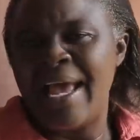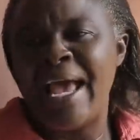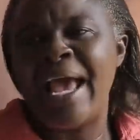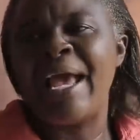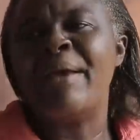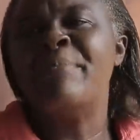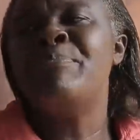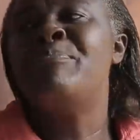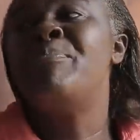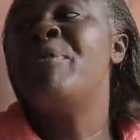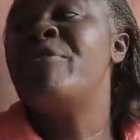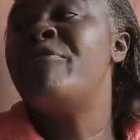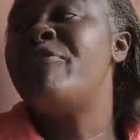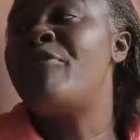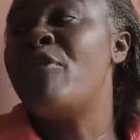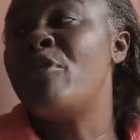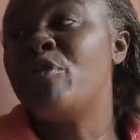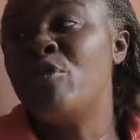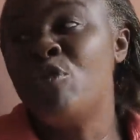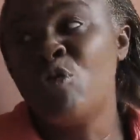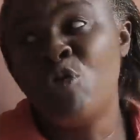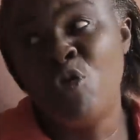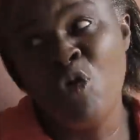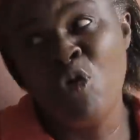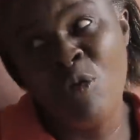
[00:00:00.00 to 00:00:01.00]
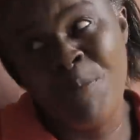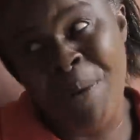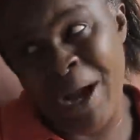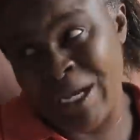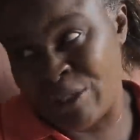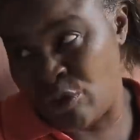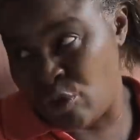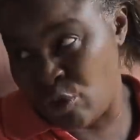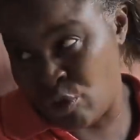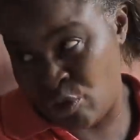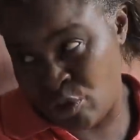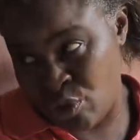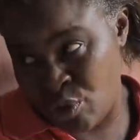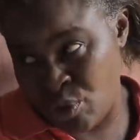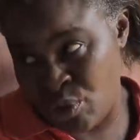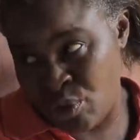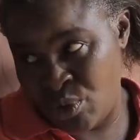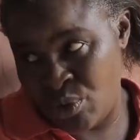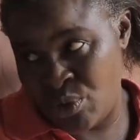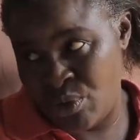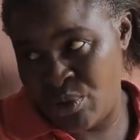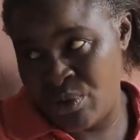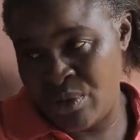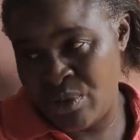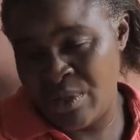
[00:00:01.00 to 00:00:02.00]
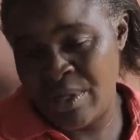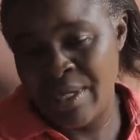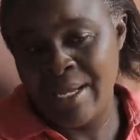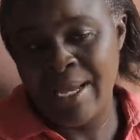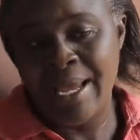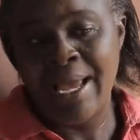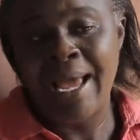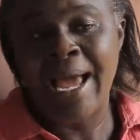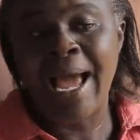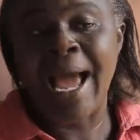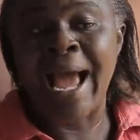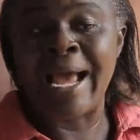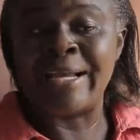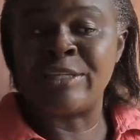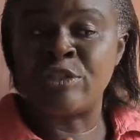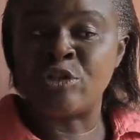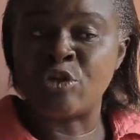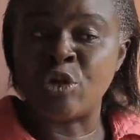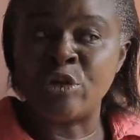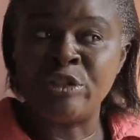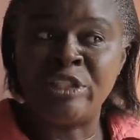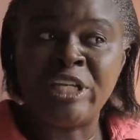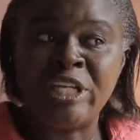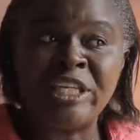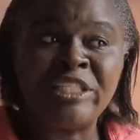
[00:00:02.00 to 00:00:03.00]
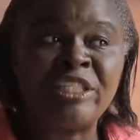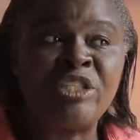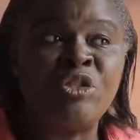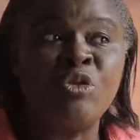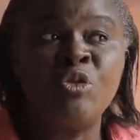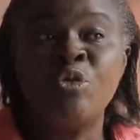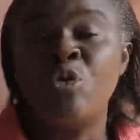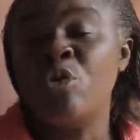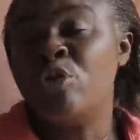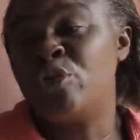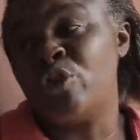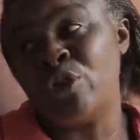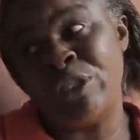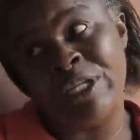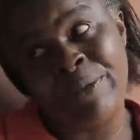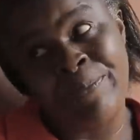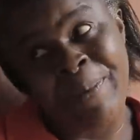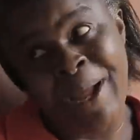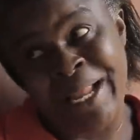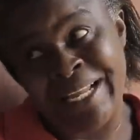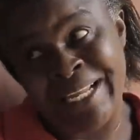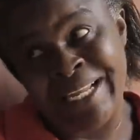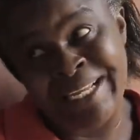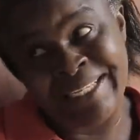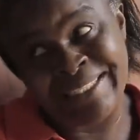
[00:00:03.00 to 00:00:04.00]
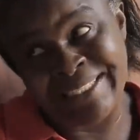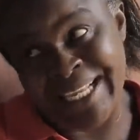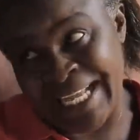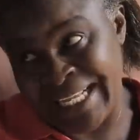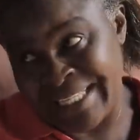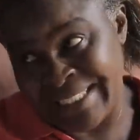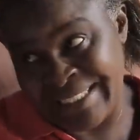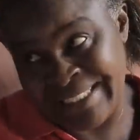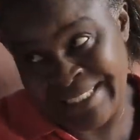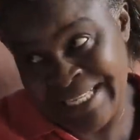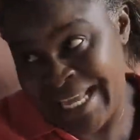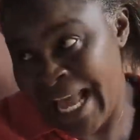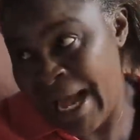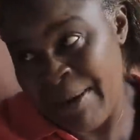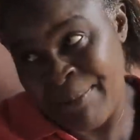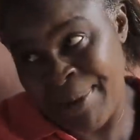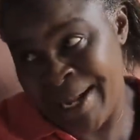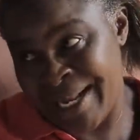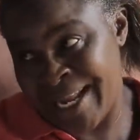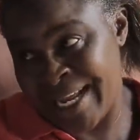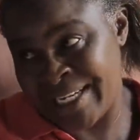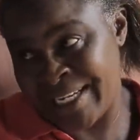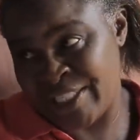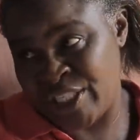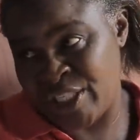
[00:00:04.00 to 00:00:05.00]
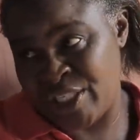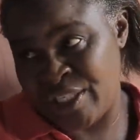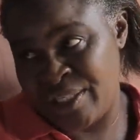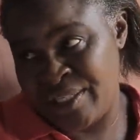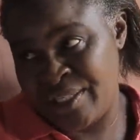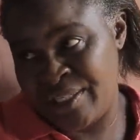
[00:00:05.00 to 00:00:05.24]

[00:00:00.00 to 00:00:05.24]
Before you go back to school, I suggest you go to the palace and see Amarachi.